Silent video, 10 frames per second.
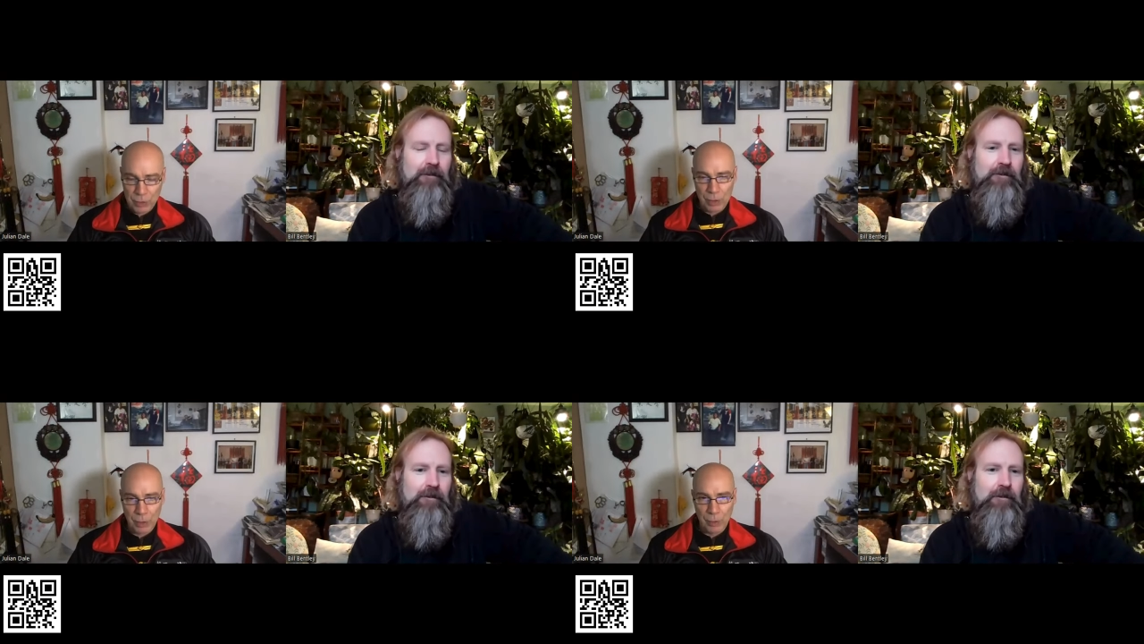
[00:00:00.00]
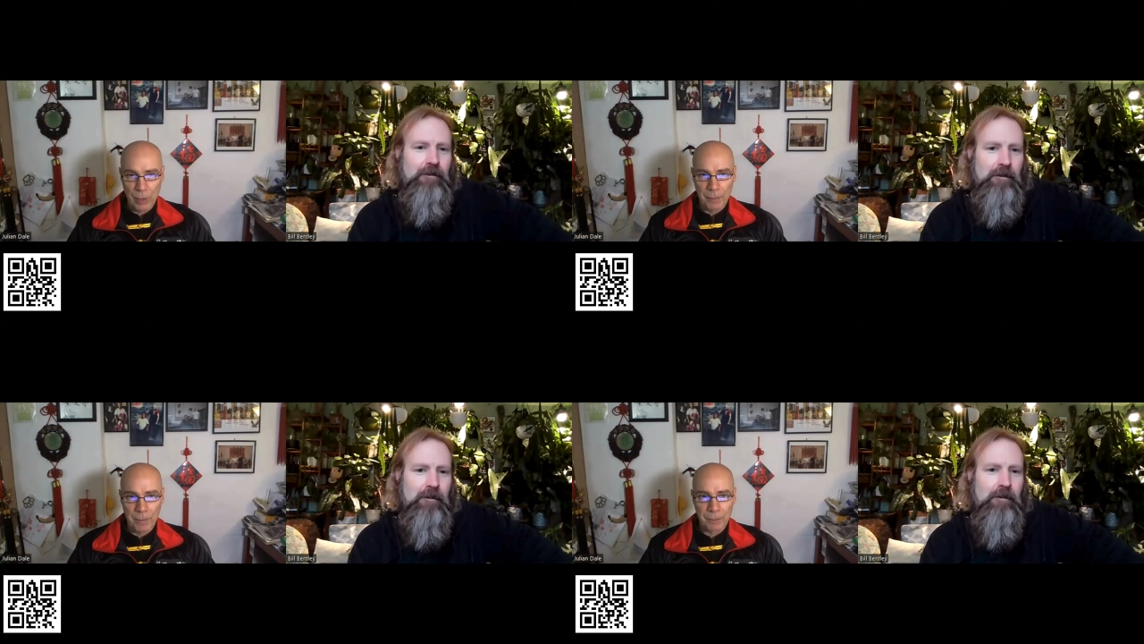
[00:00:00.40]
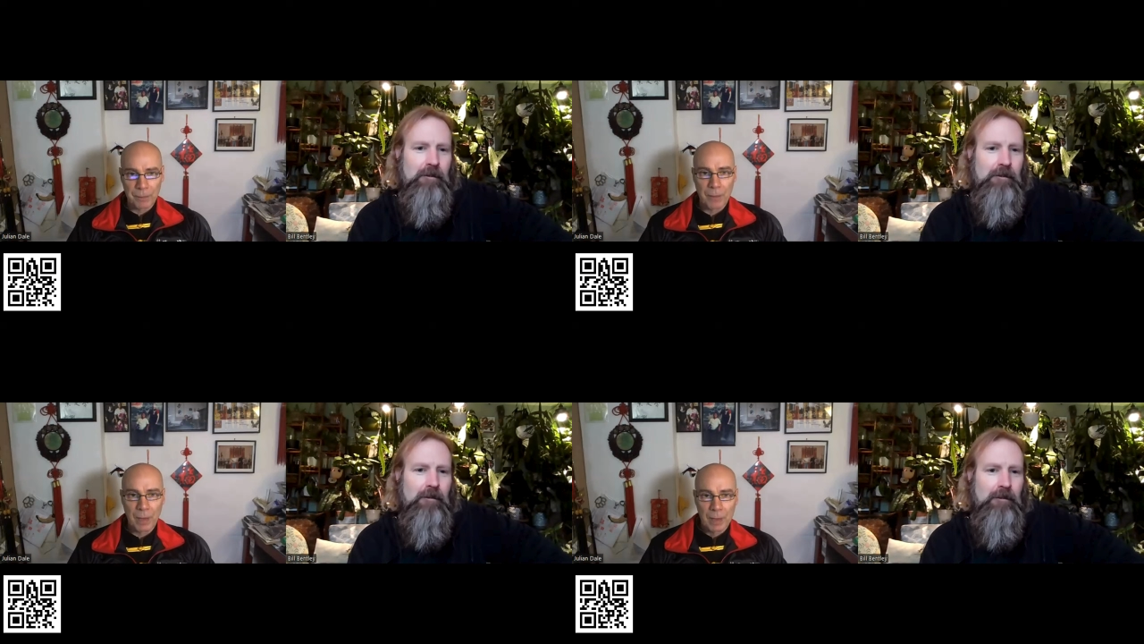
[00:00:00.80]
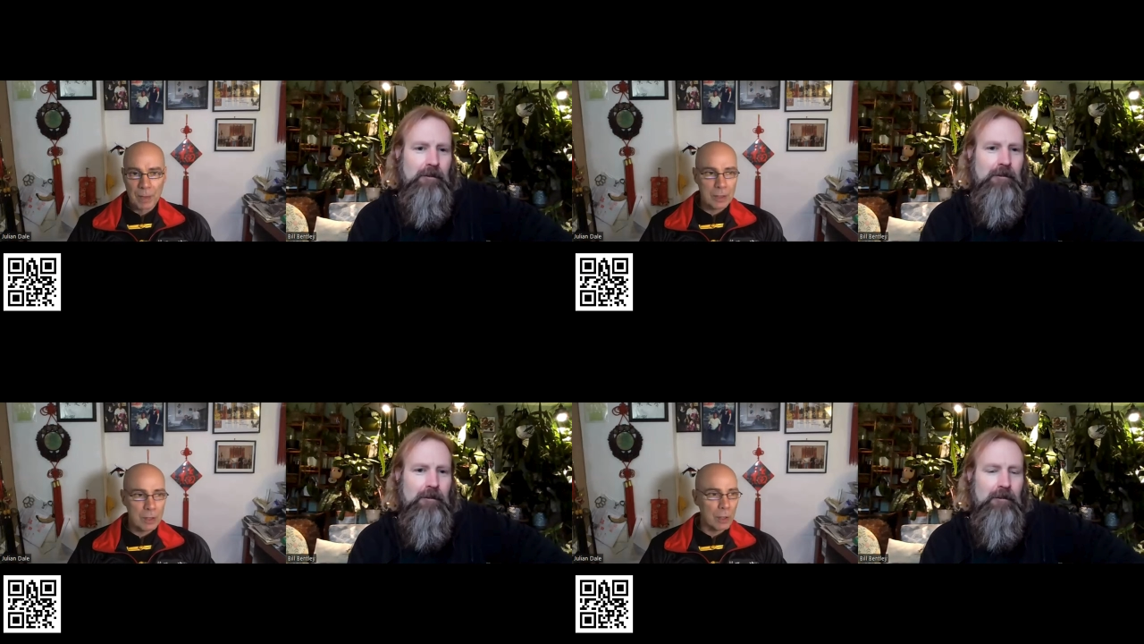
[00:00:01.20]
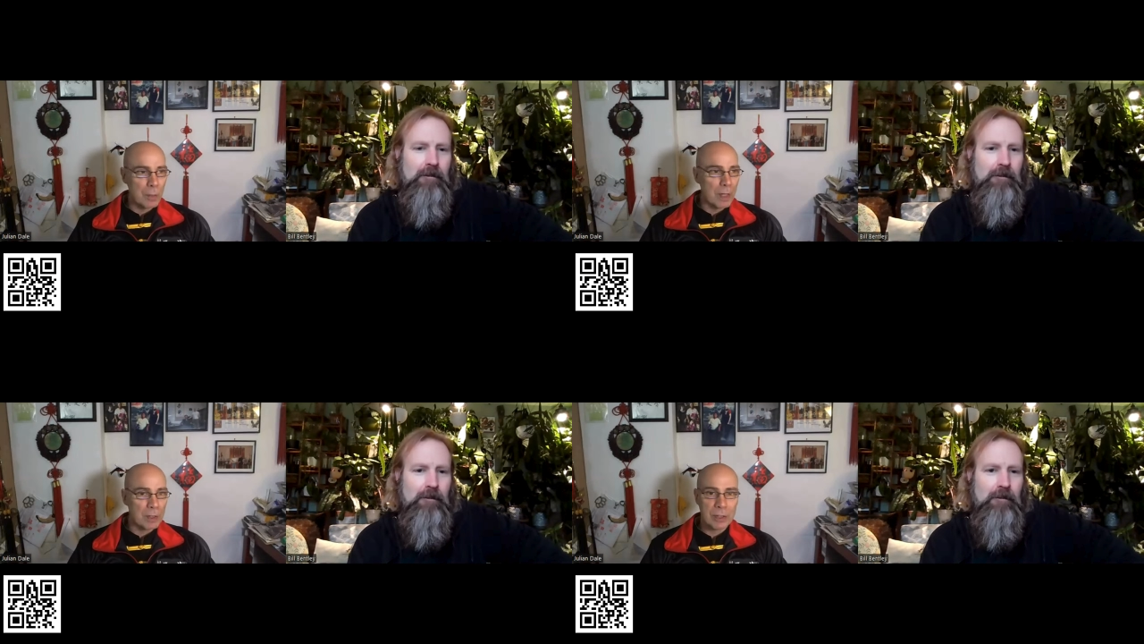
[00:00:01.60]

Speaker 1: So um, there's only about